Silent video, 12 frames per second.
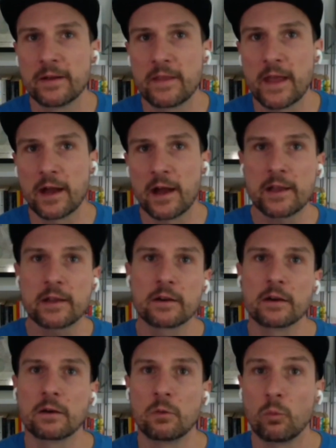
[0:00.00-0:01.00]
that a
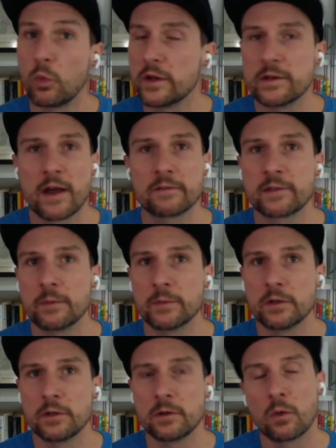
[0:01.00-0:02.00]
hiker wouldn't have time to
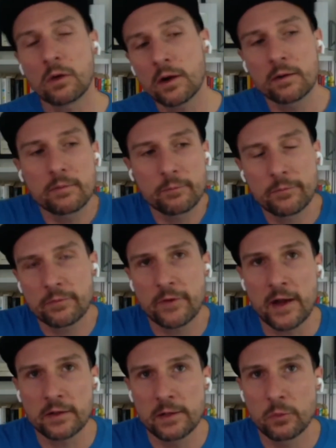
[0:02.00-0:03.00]
do, or
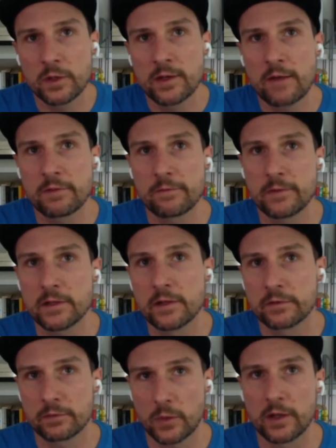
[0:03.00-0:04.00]
frankly, wouldn't have the
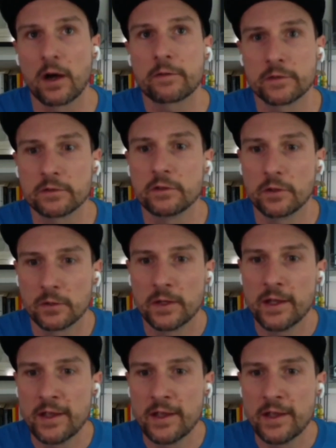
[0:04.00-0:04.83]
fitness quite often to do.